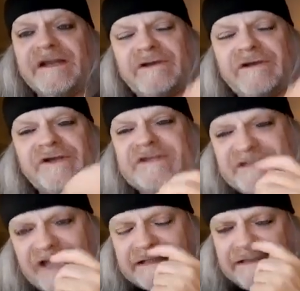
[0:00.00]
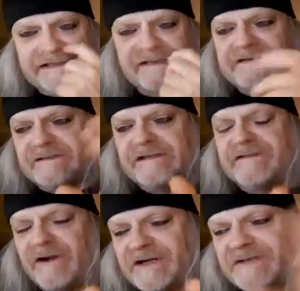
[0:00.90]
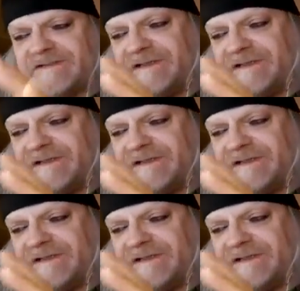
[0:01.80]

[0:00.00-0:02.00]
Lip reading: and I know exactly the darkness